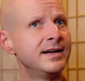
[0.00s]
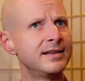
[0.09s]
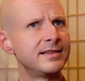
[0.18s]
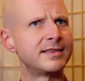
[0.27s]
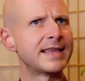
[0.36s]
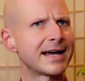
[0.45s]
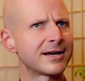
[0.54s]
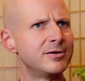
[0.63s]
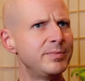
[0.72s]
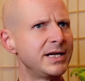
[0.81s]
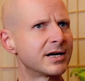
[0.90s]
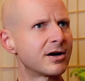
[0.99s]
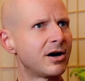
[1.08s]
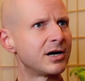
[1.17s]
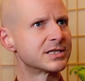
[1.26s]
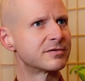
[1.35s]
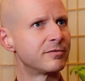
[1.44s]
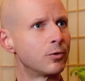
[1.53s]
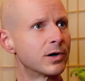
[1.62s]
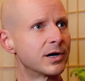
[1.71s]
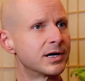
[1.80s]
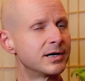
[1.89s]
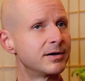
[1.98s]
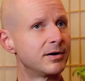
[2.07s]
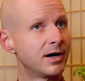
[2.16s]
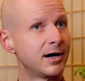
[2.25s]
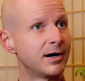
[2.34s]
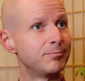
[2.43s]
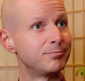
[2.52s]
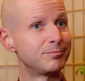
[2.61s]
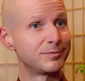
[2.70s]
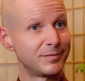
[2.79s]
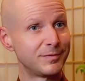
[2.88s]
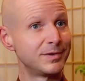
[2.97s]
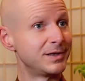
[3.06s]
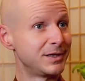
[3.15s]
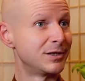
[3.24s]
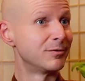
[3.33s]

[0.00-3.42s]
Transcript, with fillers: that that could be a cause for, uh, you know,